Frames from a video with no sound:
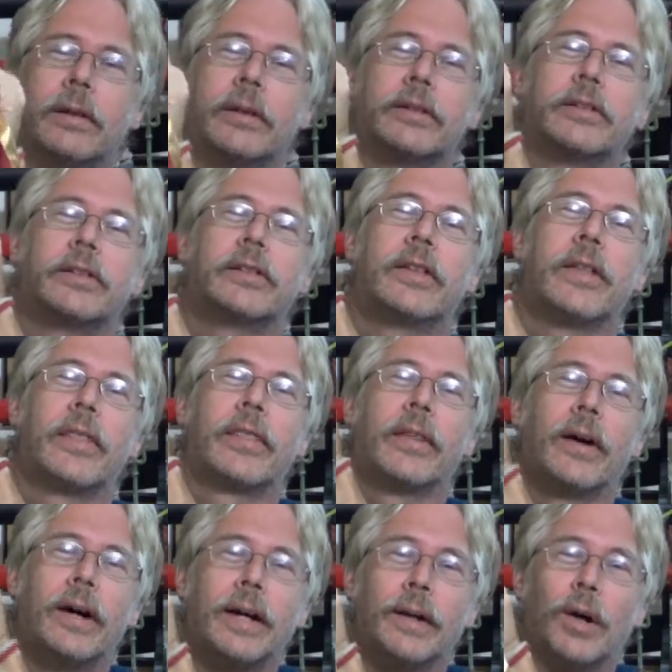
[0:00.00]
This is the
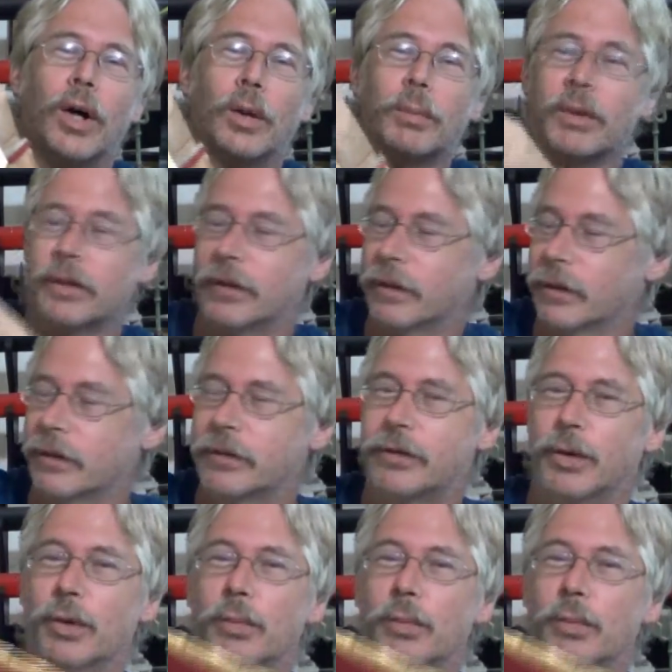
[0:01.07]
thigh armor. There are 2